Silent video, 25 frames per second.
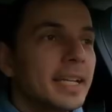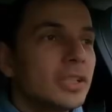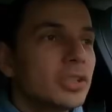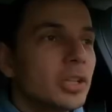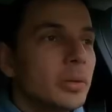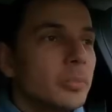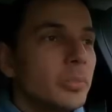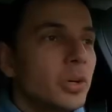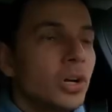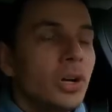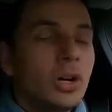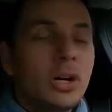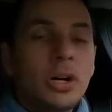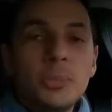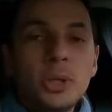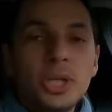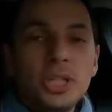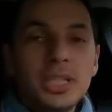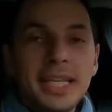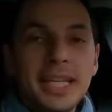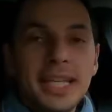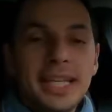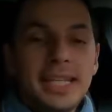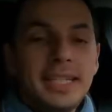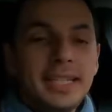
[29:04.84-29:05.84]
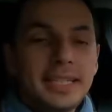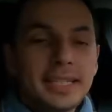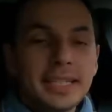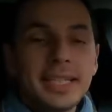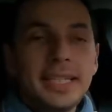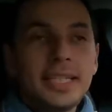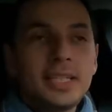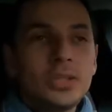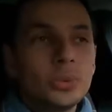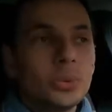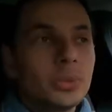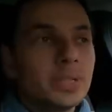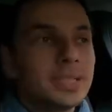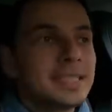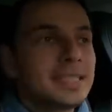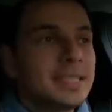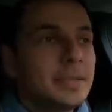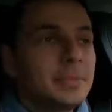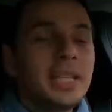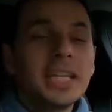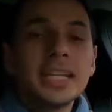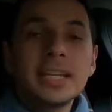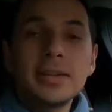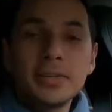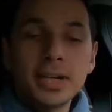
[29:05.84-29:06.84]
it to electric mode. It's nice to
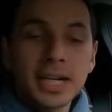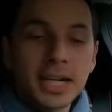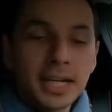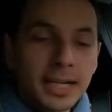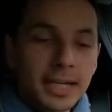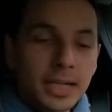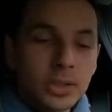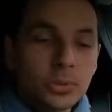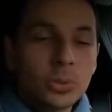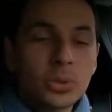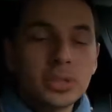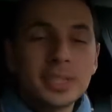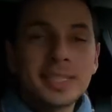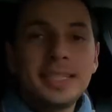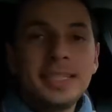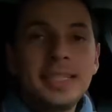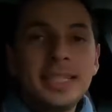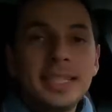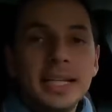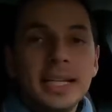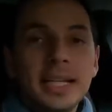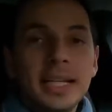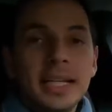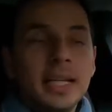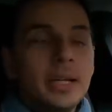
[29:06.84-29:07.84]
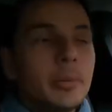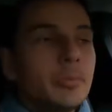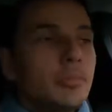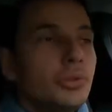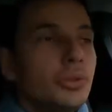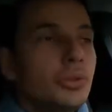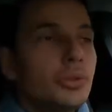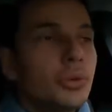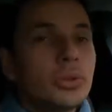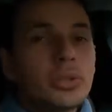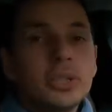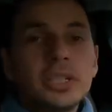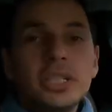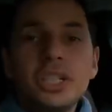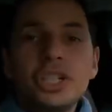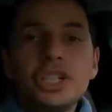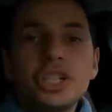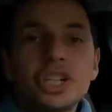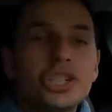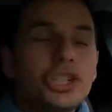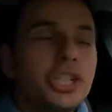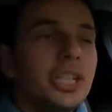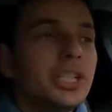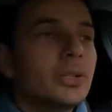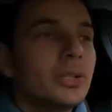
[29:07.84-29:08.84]
have a shortcut instead of searching through
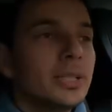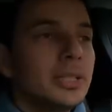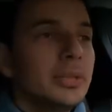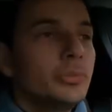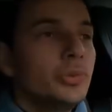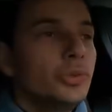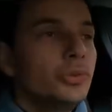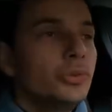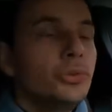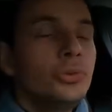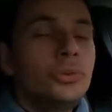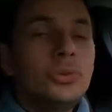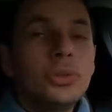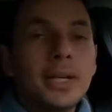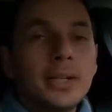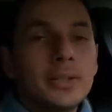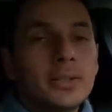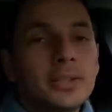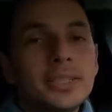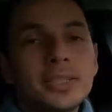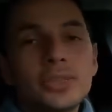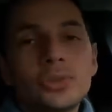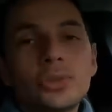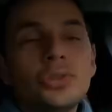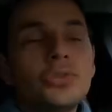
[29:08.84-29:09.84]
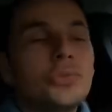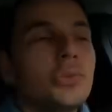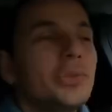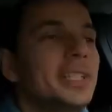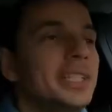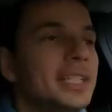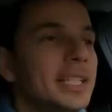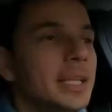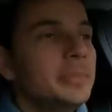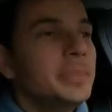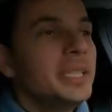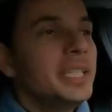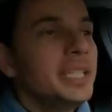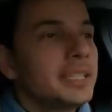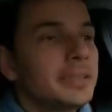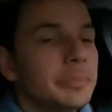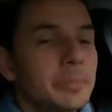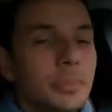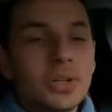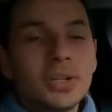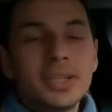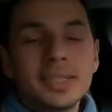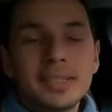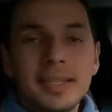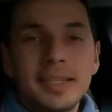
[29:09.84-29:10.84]
menus for dynamic, sport,
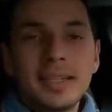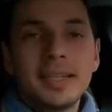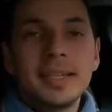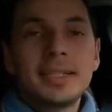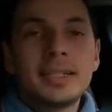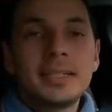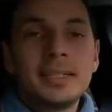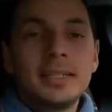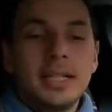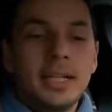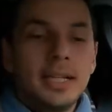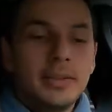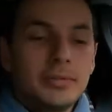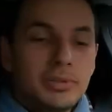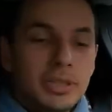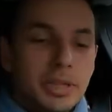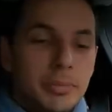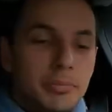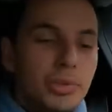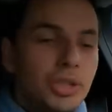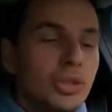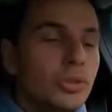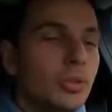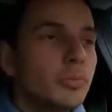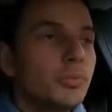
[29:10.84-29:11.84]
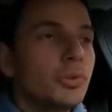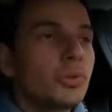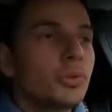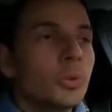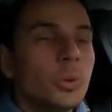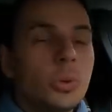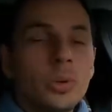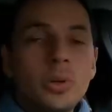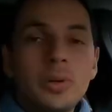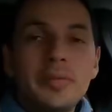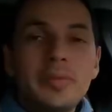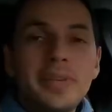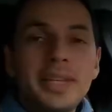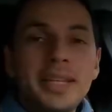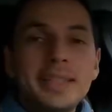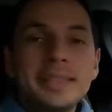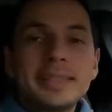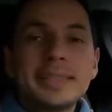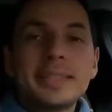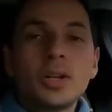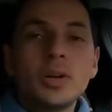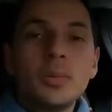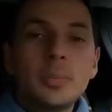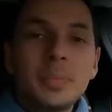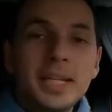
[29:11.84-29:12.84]
etc. You press the electric vehicle button, it
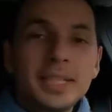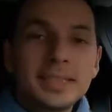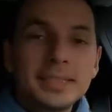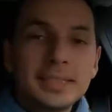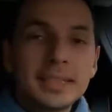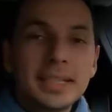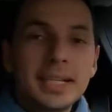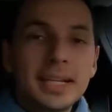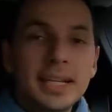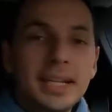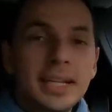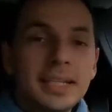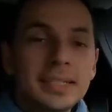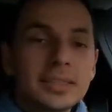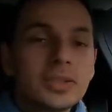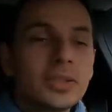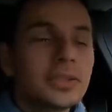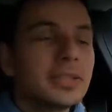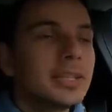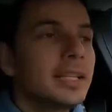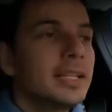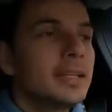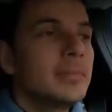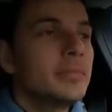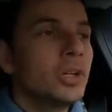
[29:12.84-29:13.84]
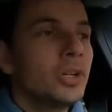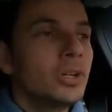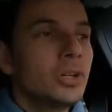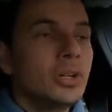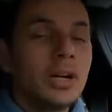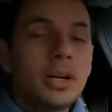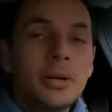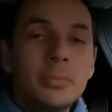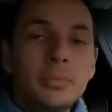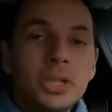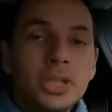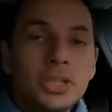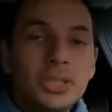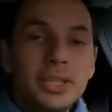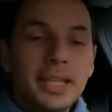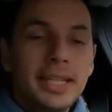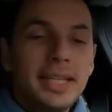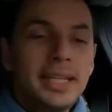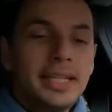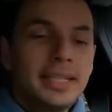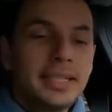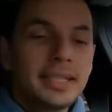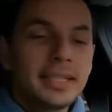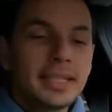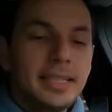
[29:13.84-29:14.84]
instantly switches back to electric
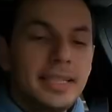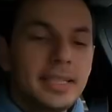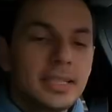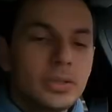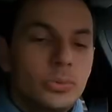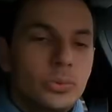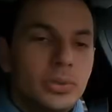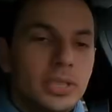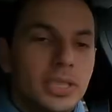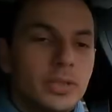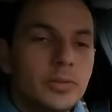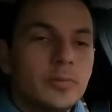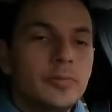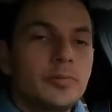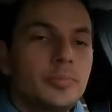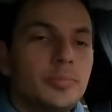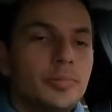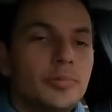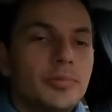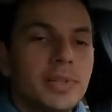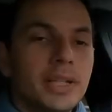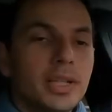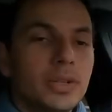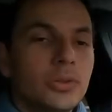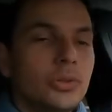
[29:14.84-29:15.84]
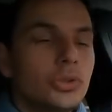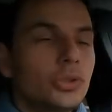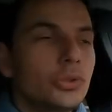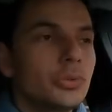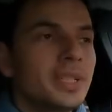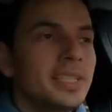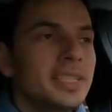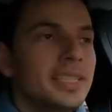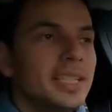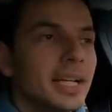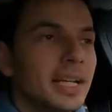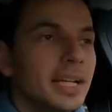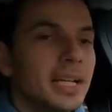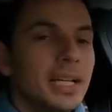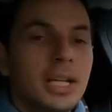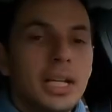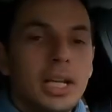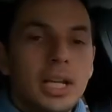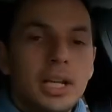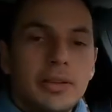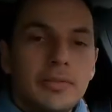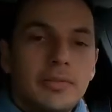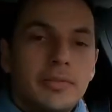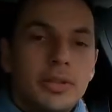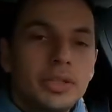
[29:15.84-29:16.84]
mode. Or you can choose your
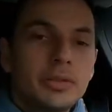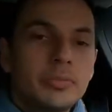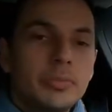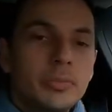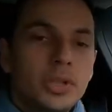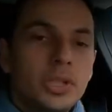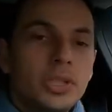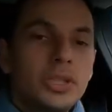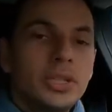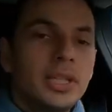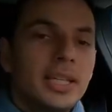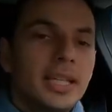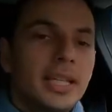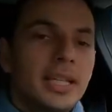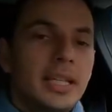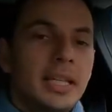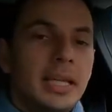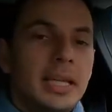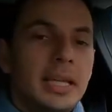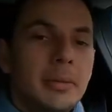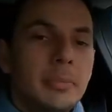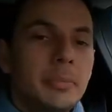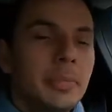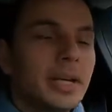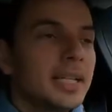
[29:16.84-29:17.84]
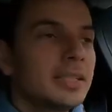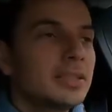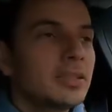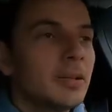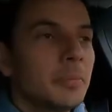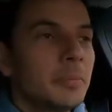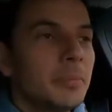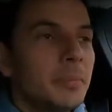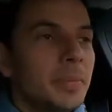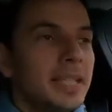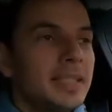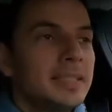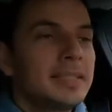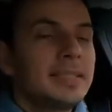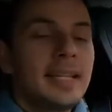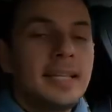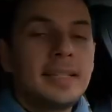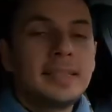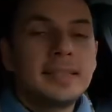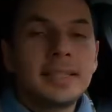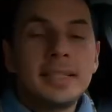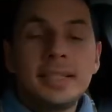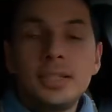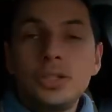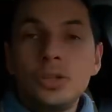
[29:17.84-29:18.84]
mode again, for example, MySense.
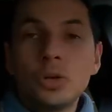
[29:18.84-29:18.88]
And I